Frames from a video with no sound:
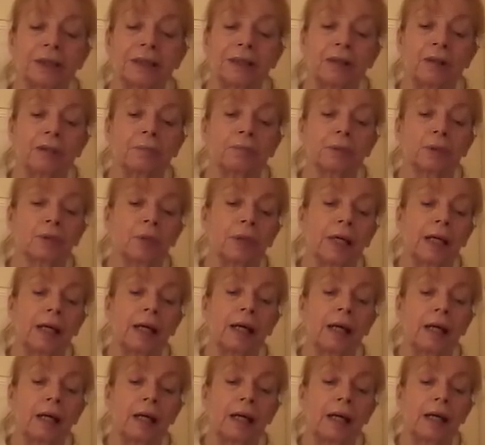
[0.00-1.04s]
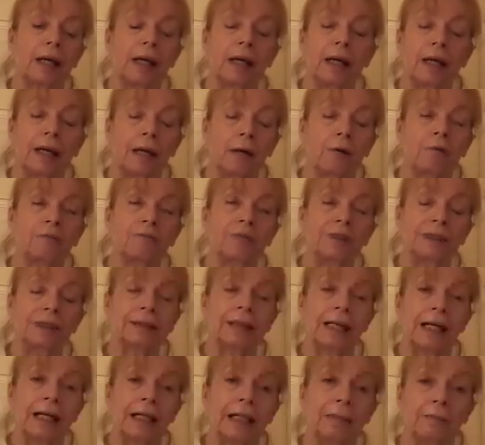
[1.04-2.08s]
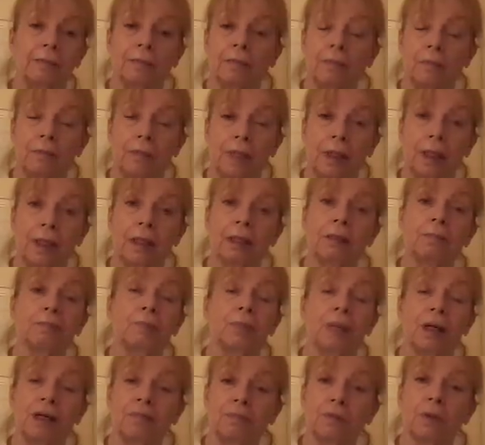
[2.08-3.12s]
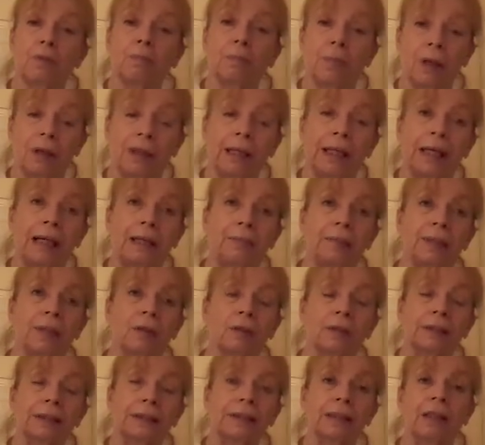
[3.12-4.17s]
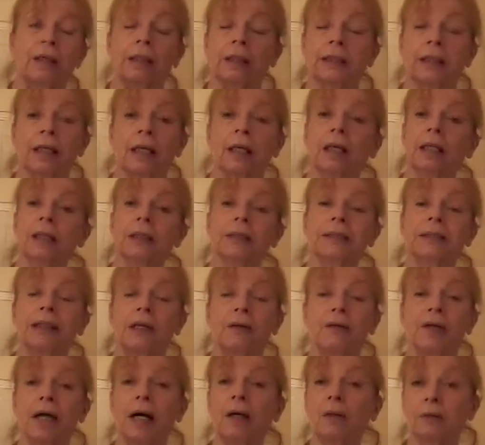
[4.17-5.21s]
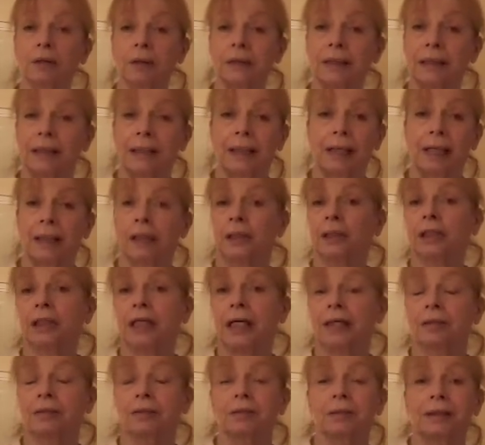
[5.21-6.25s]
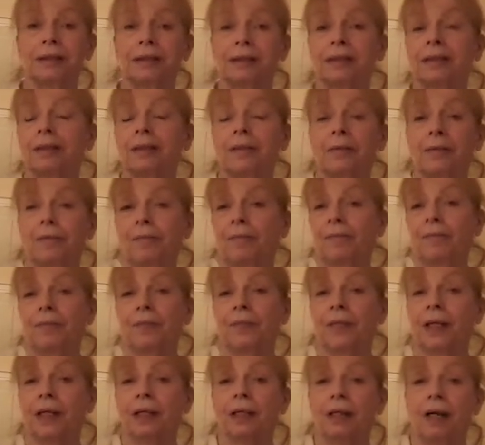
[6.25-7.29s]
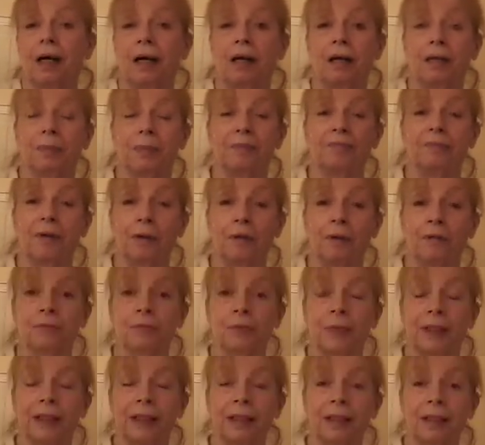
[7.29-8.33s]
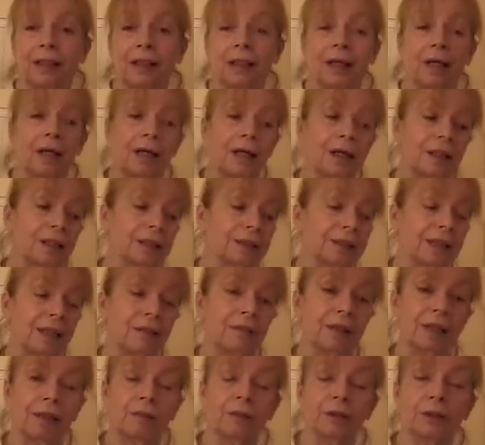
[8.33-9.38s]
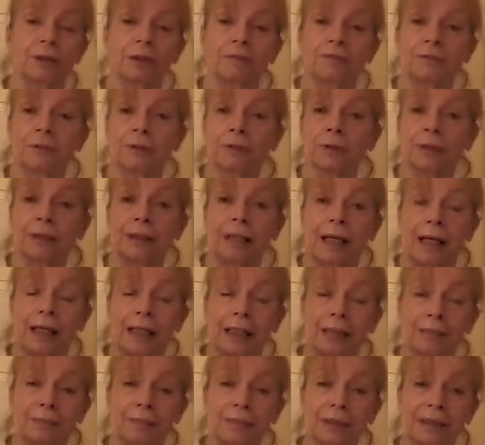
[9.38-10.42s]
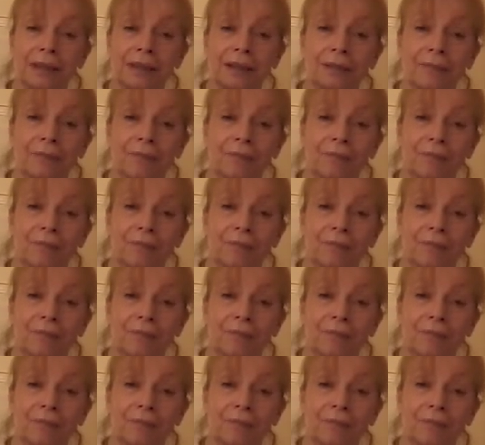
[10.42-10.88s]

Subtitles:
so I put Alfie's name, and but I've put my name alongside. So those are the only channels that I'm involved with. I don't go under false names.